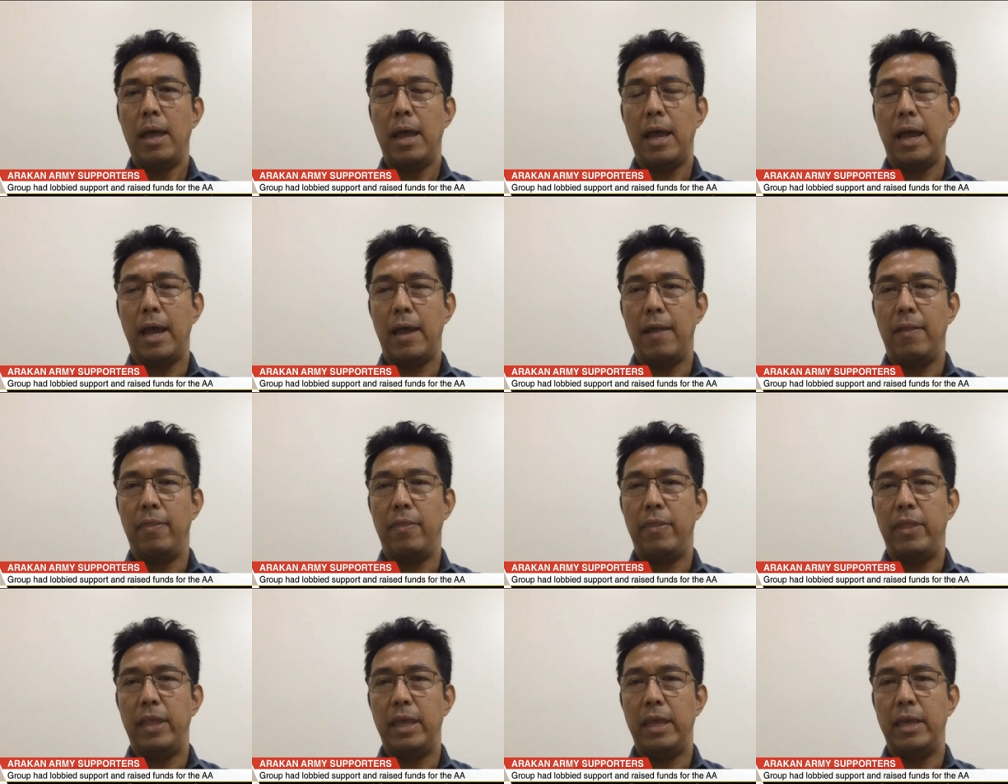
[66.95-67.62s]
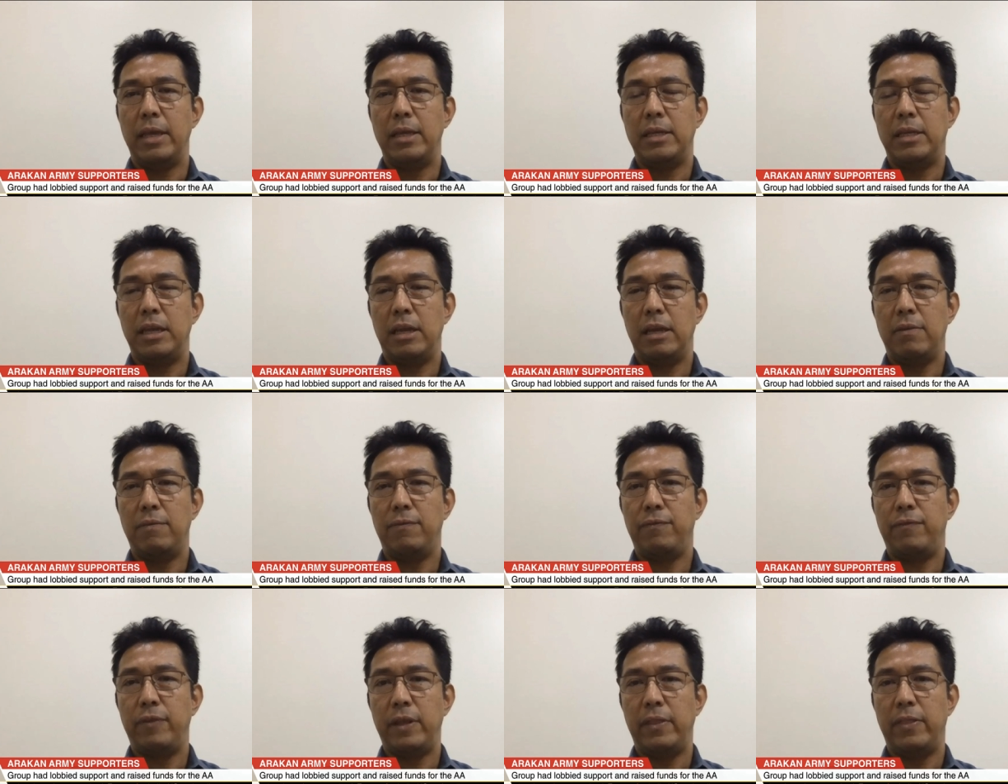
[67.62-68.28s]
and they did
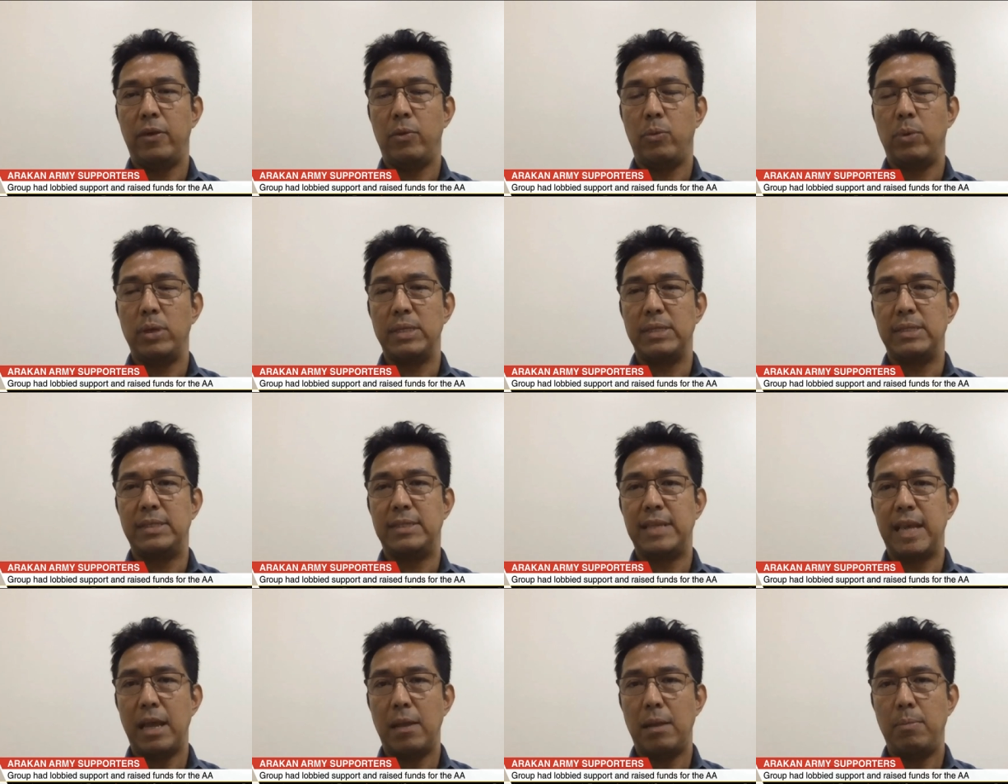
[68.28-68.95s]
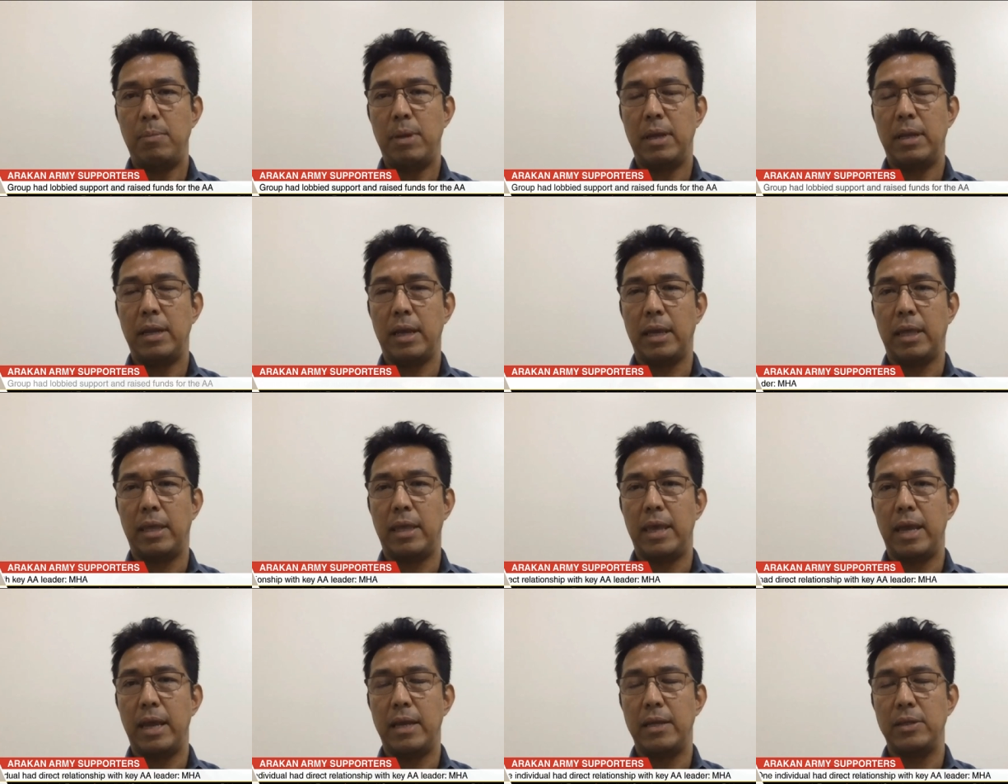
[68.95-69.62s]
feel the resentment
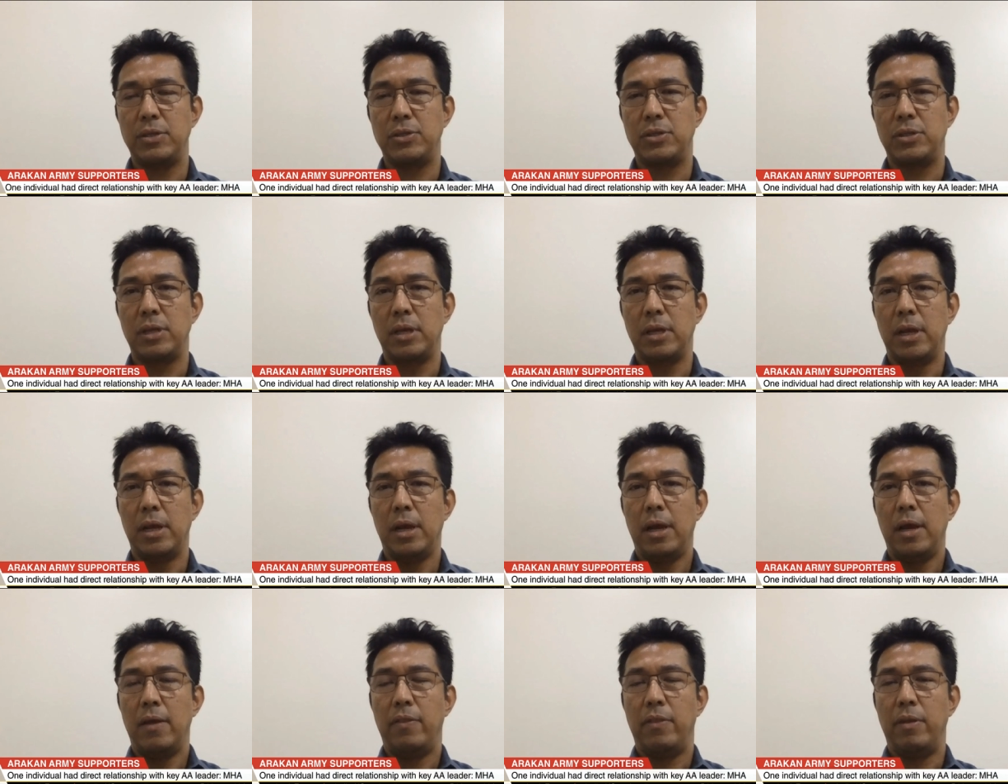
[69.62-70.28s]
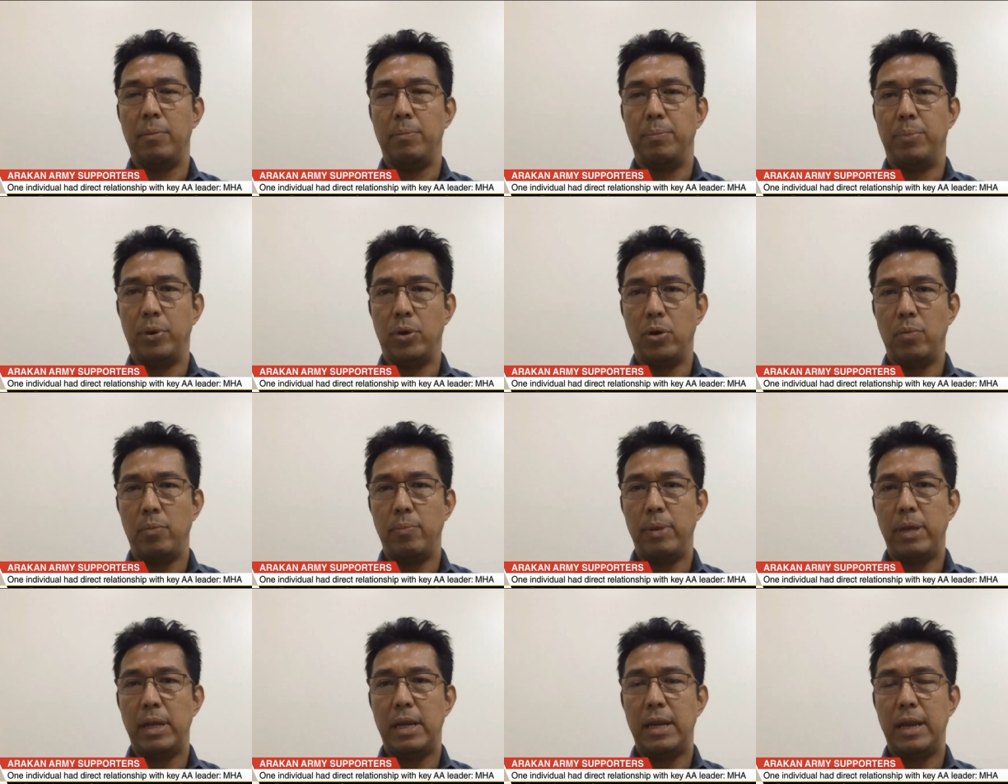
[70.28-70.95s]
against the
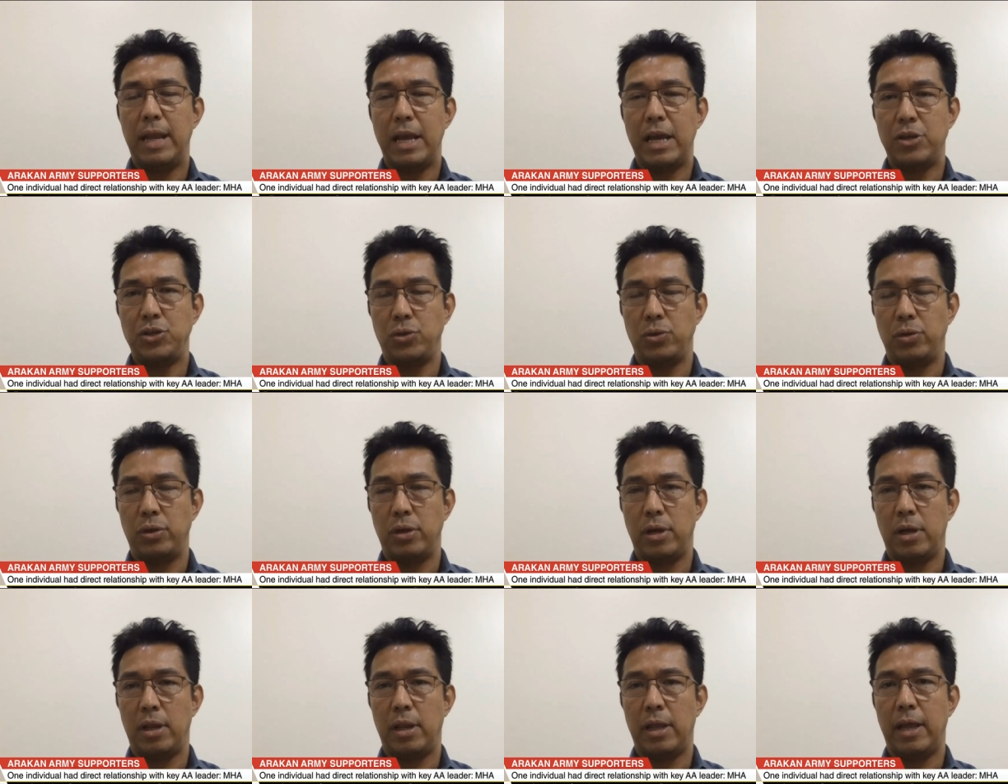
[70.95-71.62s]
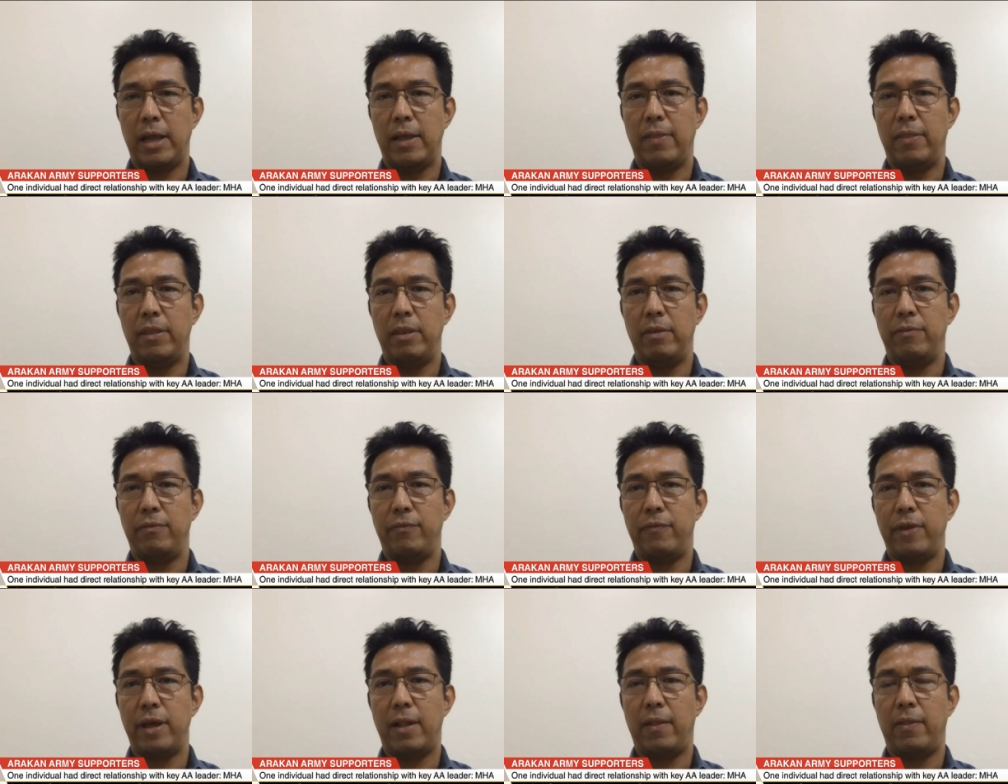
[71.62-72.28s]
Burman national, and they
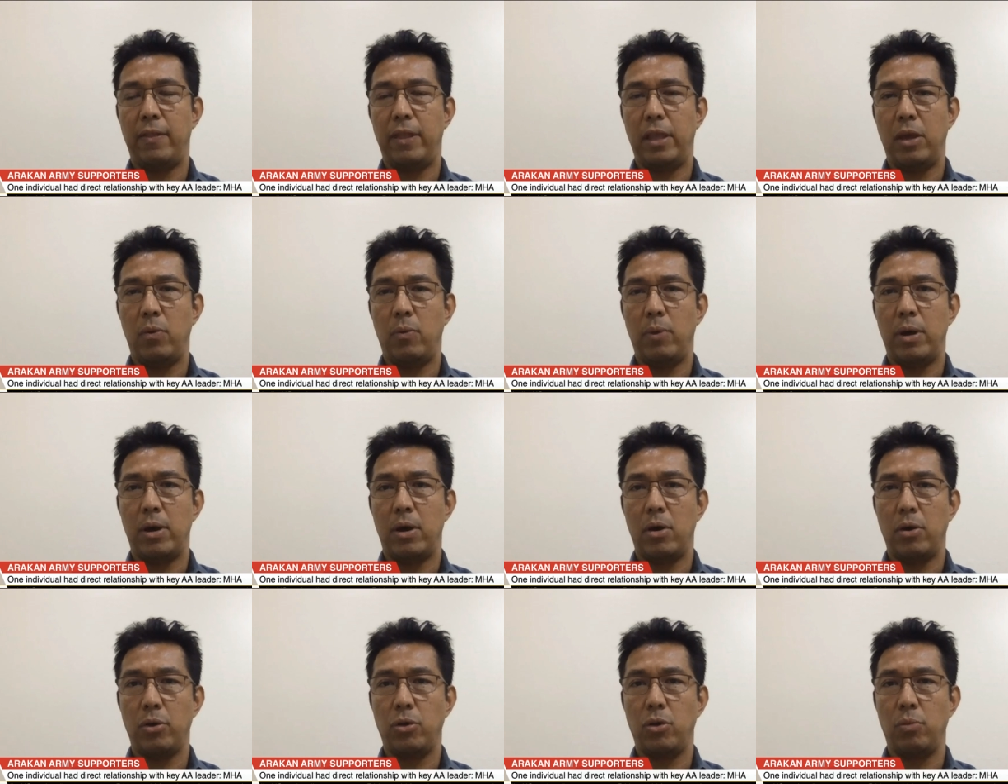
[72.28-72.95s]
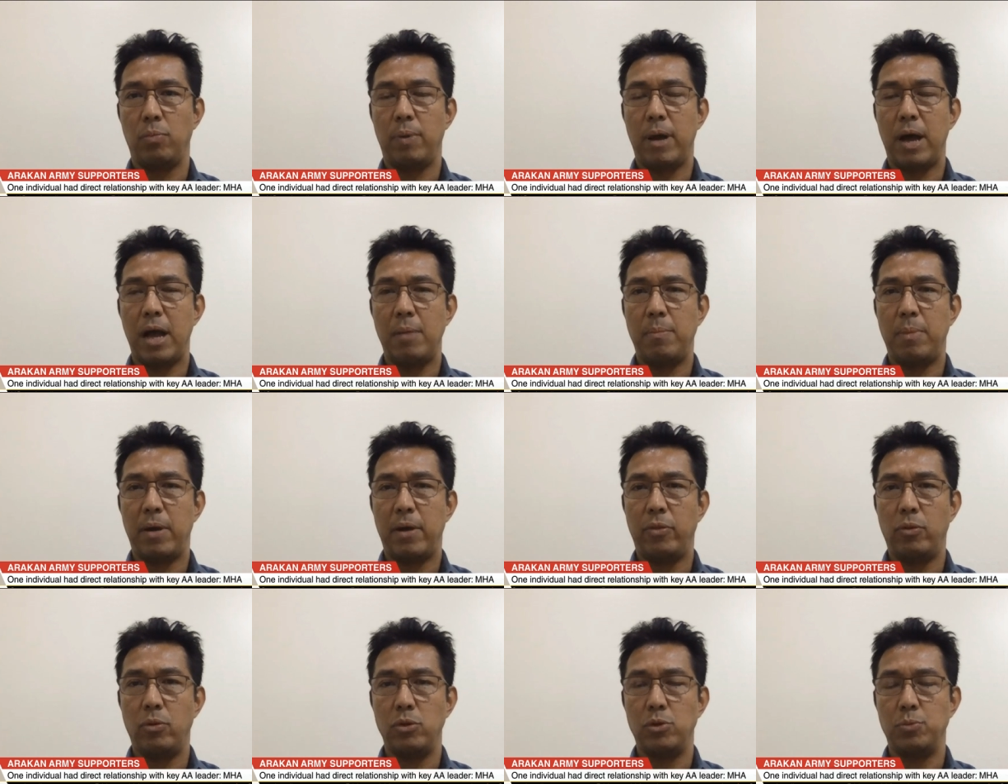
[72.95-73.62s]
felt they were occupied
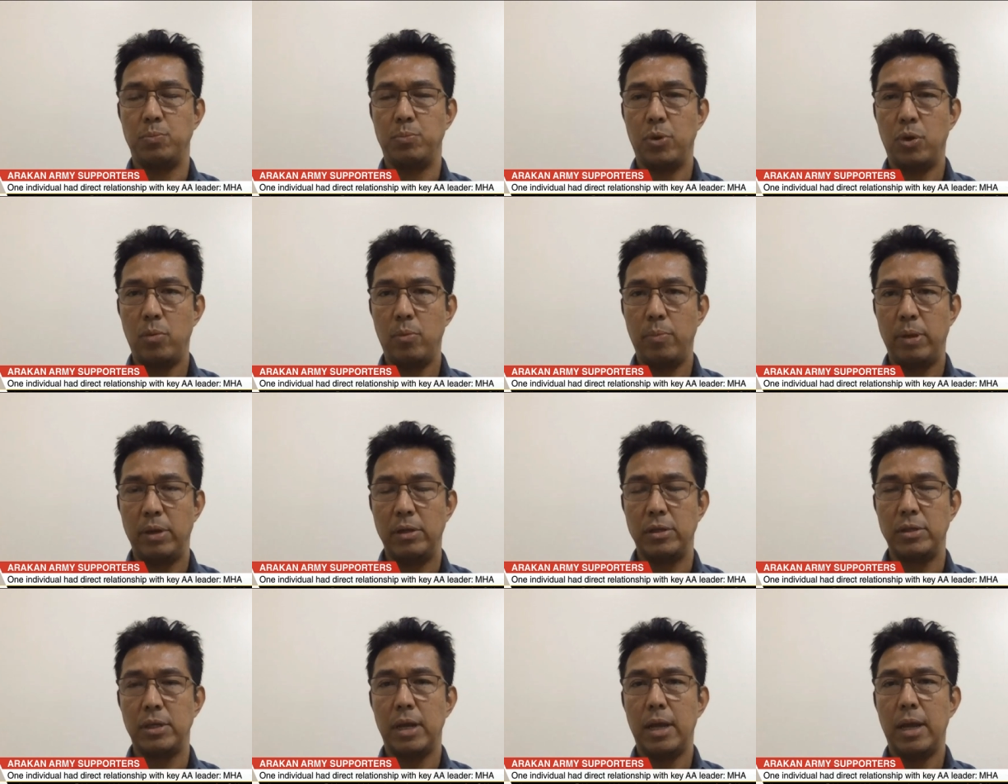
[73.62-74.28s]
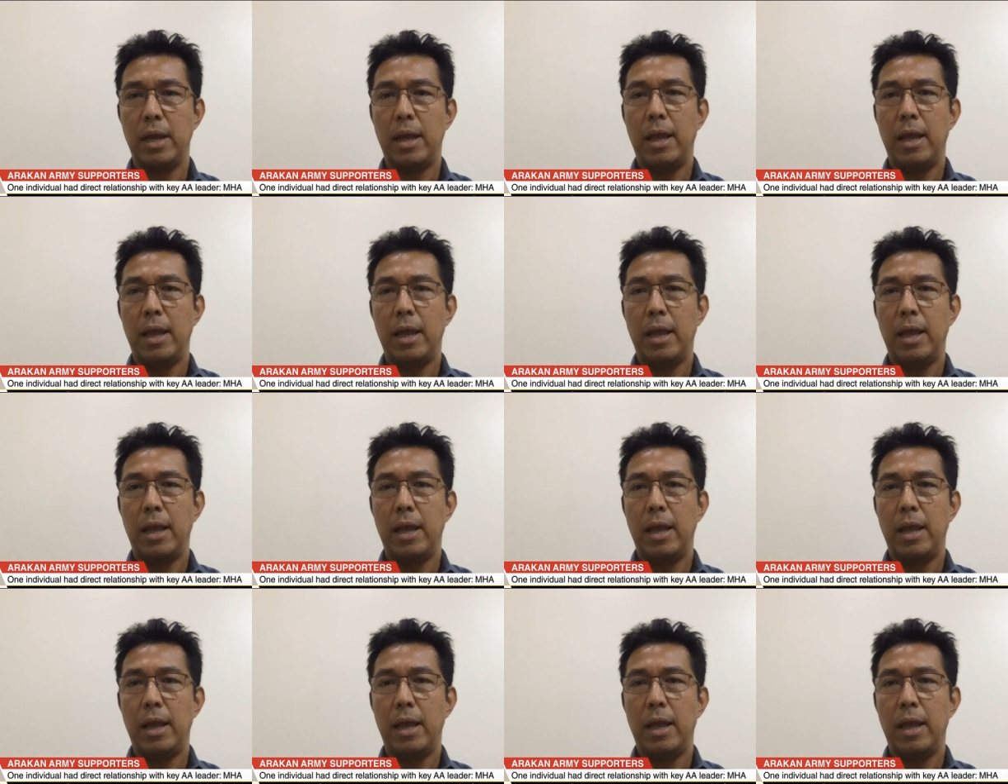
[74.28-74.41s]
by those Burmans.